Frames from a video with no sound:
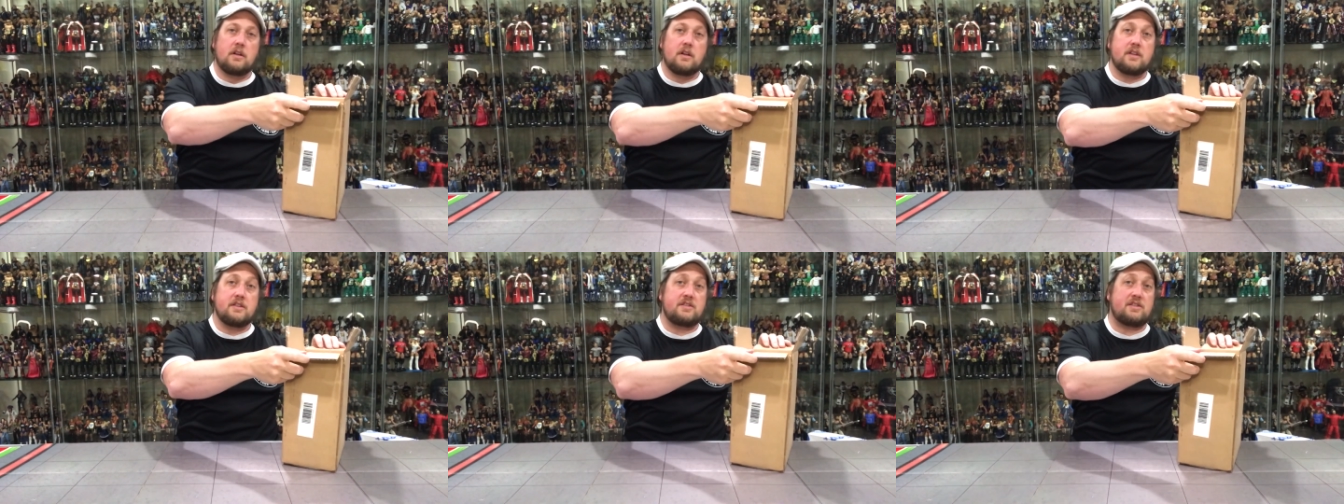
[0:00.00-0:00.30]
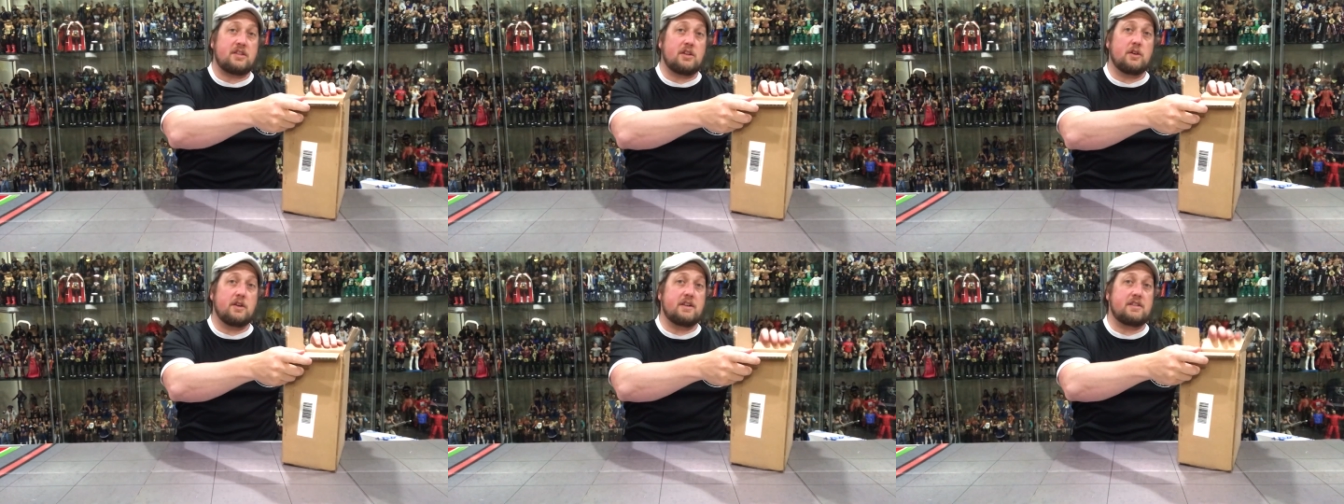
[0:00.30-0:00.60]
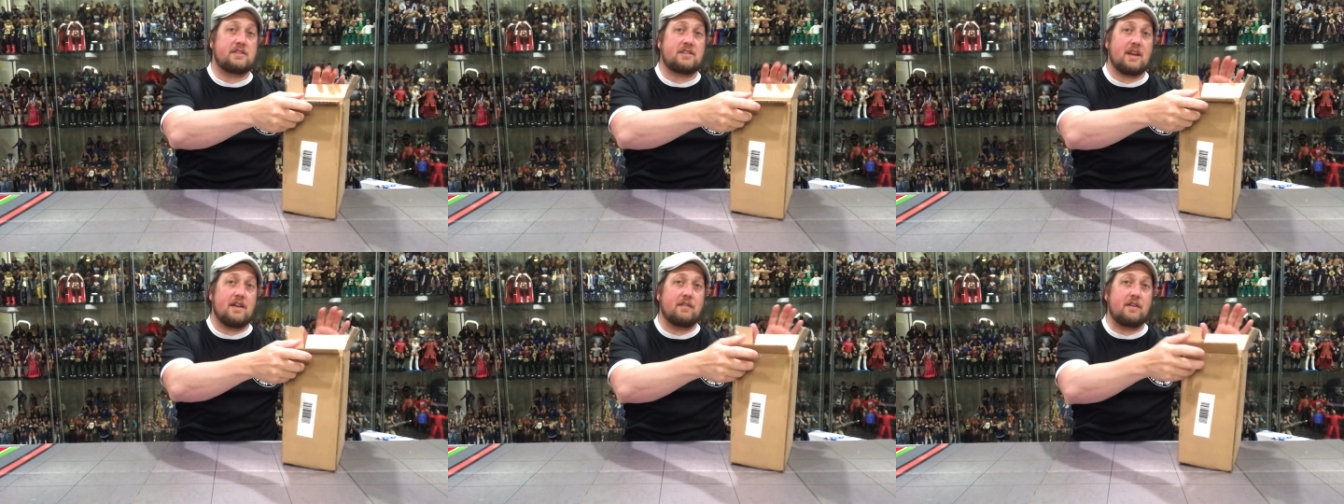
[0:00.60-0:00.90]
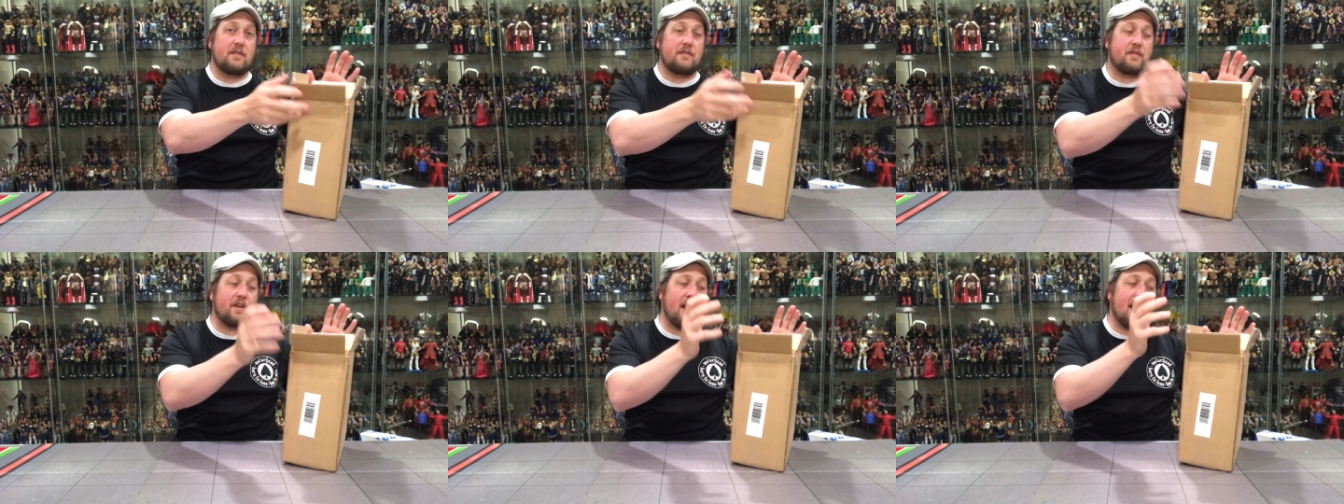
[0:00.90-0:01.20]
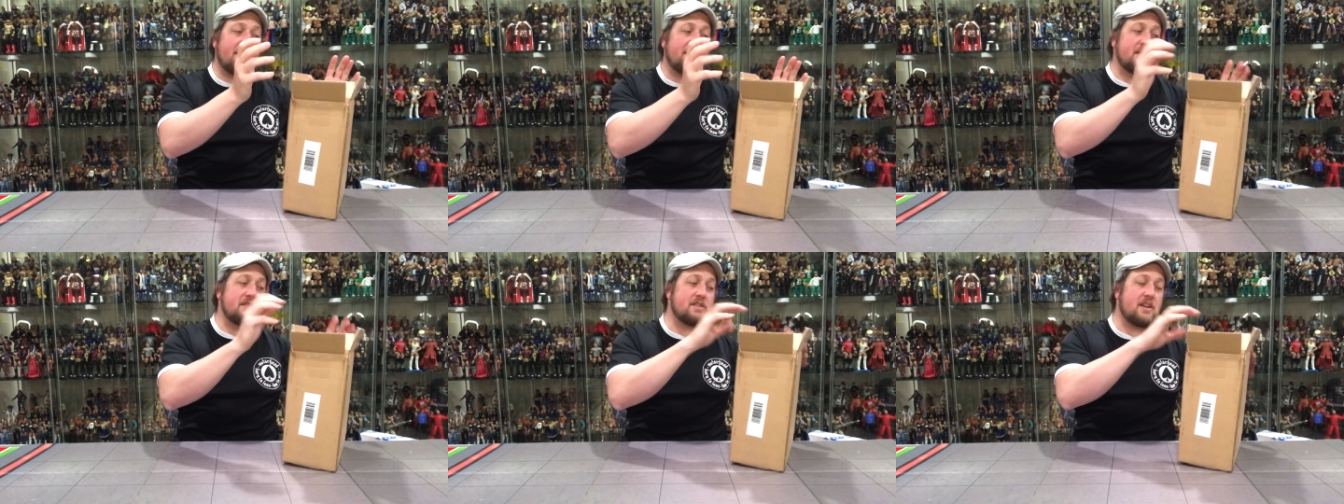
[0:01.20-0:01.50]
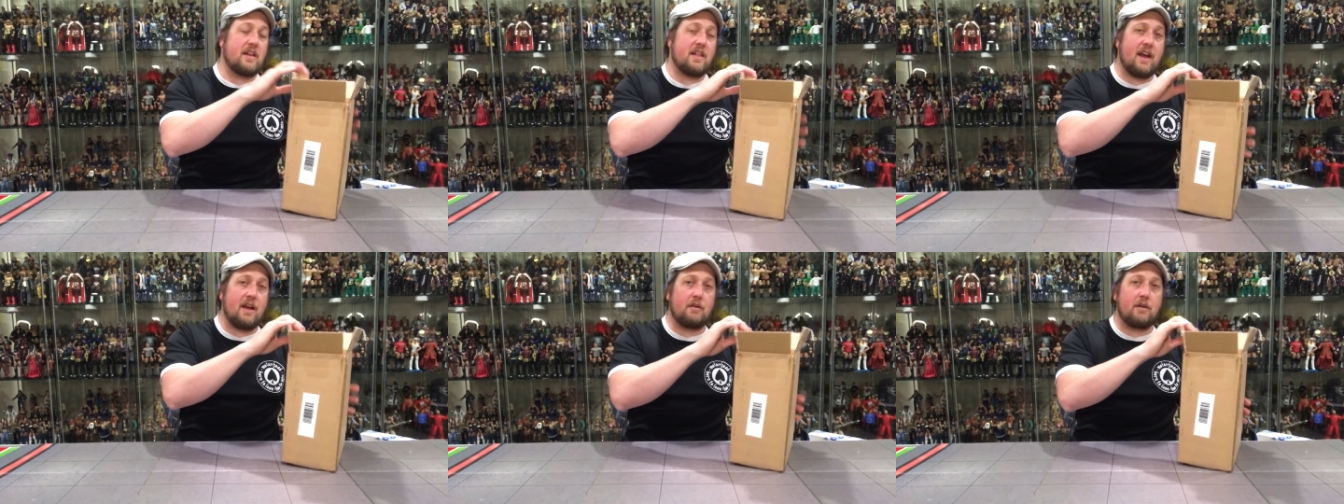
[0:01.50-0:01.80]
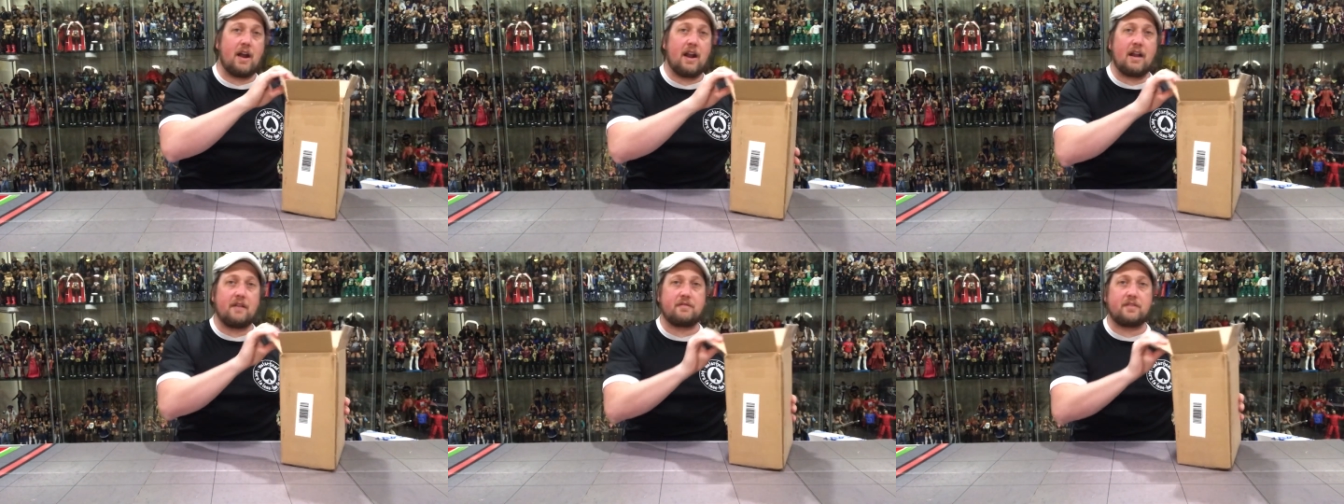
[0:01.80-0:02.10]
Series 75. I saw that
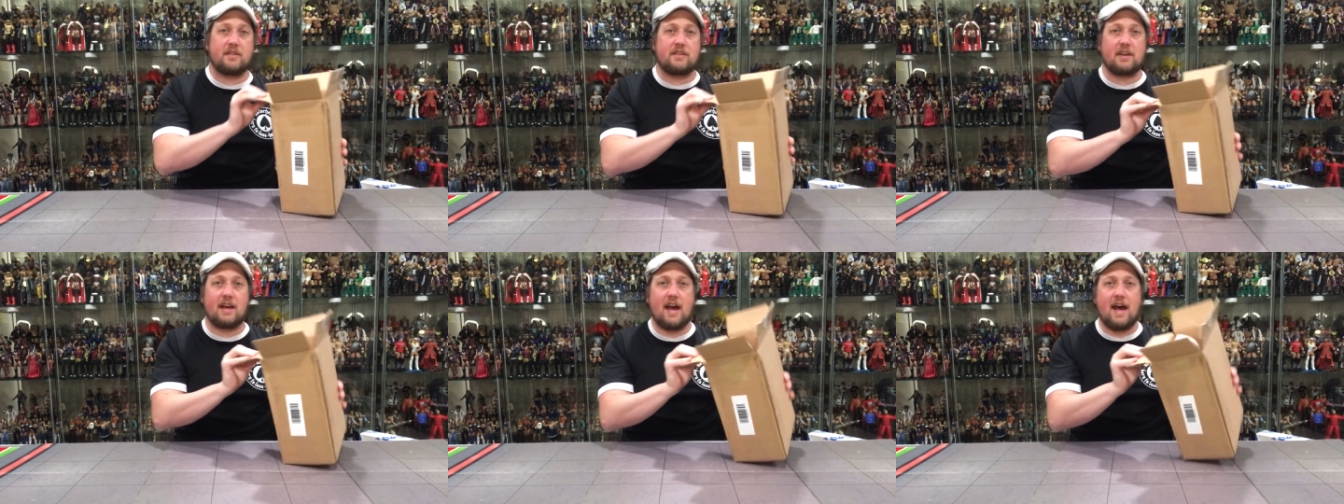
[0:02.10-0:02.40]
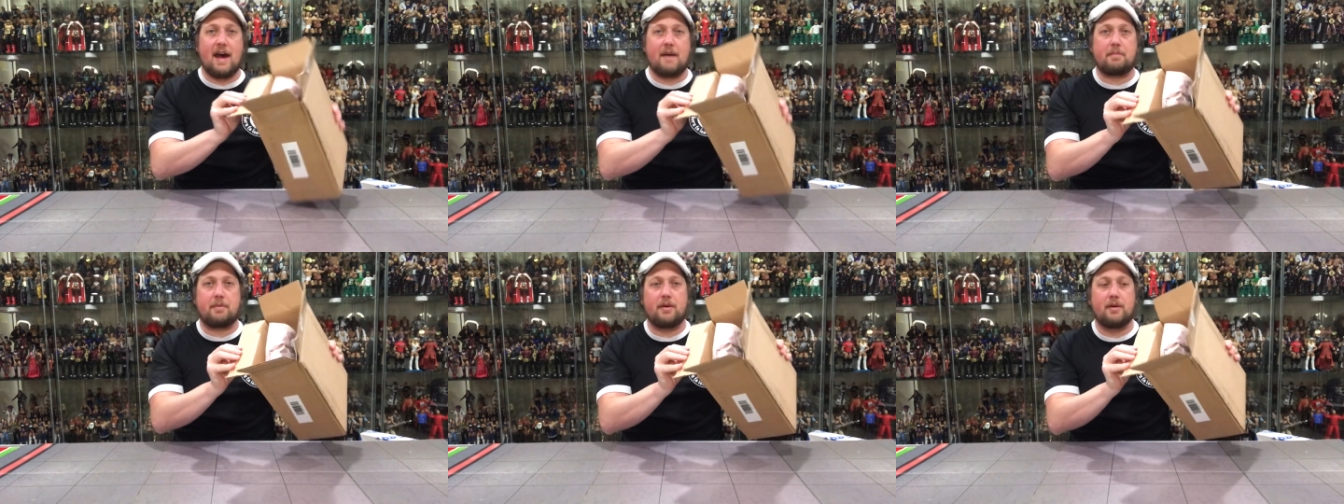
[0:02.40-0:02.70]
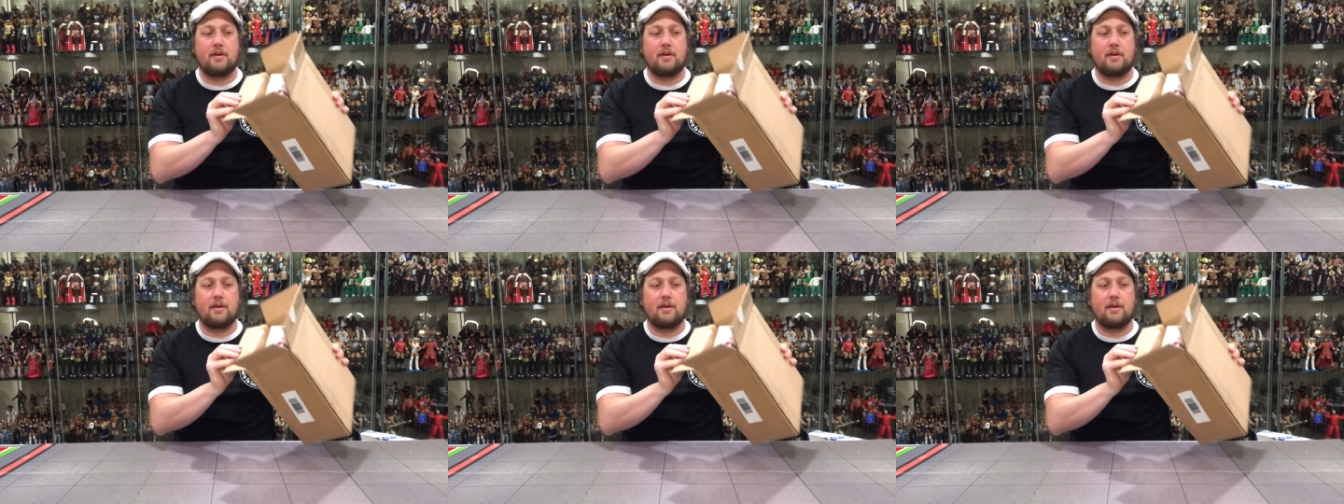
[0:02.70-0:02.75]
right off the top.